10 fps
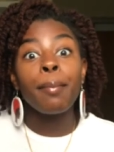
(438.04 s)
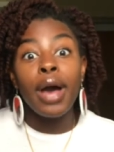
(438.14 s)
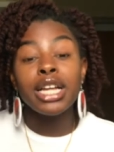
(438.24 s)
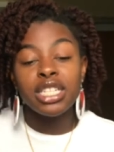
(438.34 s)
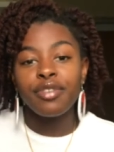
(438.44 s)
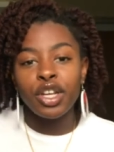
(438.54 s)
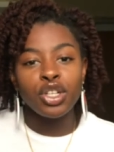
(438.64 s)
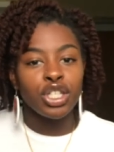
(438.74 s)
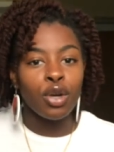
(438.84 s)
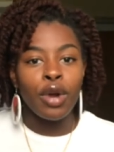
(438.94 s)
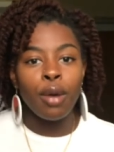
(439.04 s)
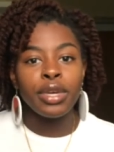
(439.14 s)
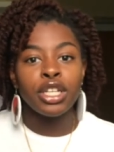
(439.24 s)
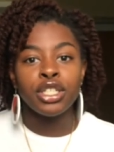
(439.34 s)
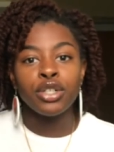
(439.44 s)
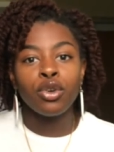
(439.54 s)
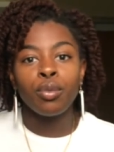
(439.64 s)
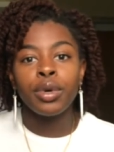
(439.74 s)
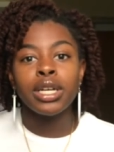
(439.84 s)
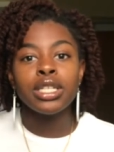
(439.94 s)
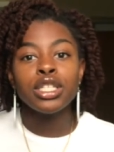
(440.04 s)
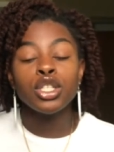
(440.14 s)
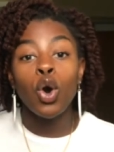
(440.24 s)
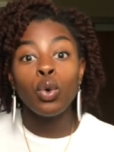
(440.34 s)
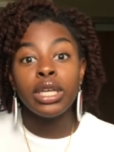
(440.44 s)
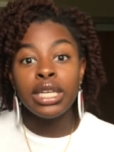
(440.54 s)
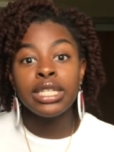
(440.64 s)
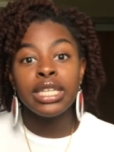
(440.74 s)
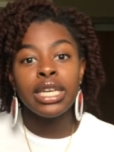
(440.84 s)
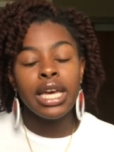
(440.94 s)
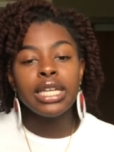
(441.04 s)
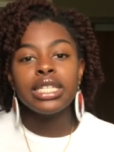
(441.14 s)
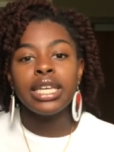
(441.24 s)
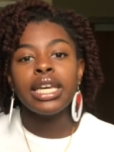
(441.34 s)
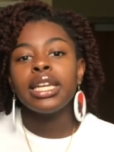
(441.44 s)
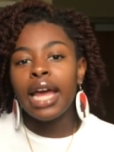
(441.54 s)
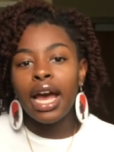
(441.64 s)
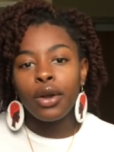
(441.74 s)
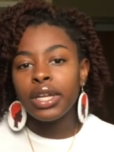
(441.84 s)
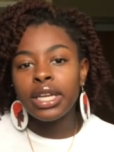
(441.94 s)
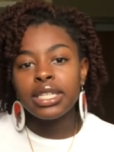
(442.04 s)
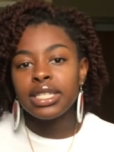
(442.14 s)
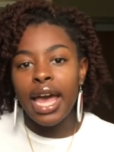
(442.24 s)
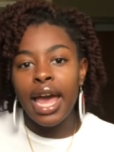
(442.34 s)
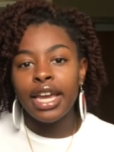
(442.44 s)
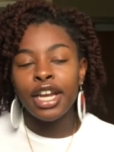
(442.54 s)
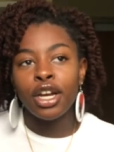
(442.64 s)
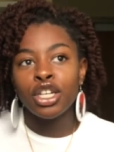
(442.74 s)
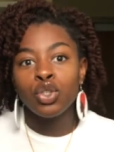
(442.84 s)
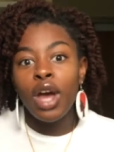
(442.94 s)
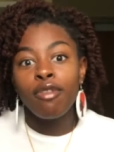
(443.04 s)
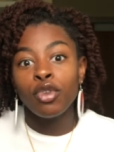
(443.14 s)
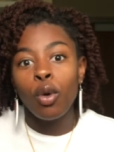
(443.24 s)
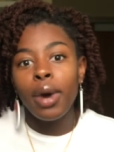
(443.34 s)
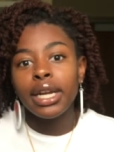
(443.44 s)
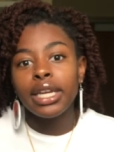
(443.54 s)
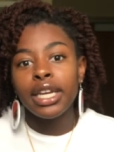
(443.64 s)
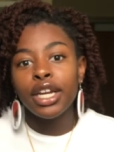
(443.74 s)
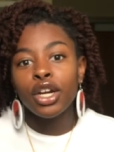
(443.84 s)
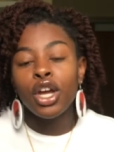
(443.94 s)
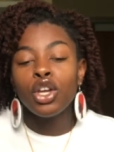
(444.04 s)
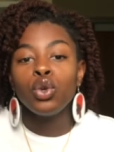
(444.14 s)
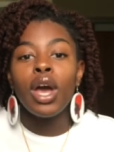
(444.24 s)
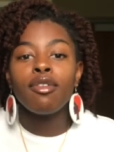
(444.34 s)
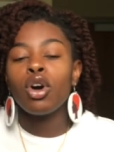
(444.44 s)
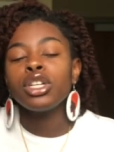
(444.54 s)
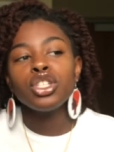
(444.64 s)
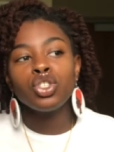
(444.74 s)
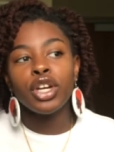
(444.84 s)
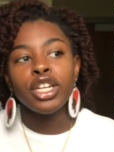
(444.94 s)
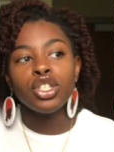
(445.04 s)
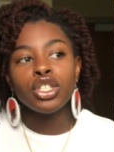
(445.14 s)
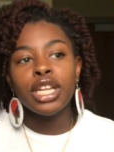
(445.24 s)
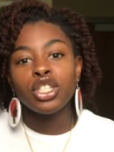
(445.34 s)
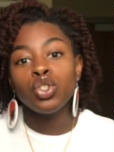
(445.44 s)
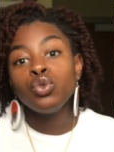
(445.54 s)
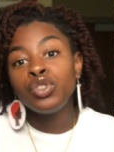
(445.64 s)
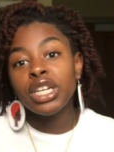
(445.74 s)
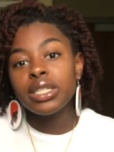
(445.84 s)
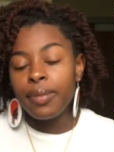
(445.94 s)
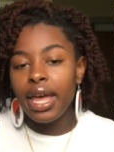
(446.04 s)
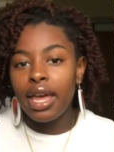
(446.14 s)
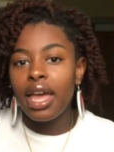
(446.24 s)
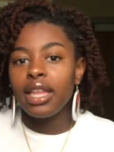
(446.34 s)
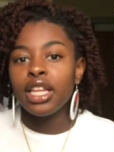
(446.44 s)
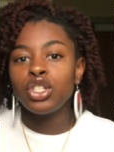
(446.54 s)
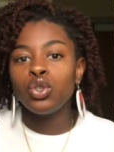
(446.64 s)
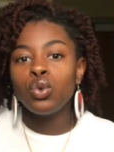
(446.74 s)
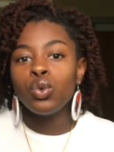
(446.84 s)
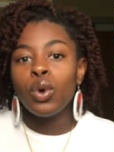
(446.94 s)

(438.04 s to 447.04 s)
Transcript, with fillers: positive energy around me in general because it's so easy to get down and get sad here because you have nobody here. You have all these strangers that you just met that you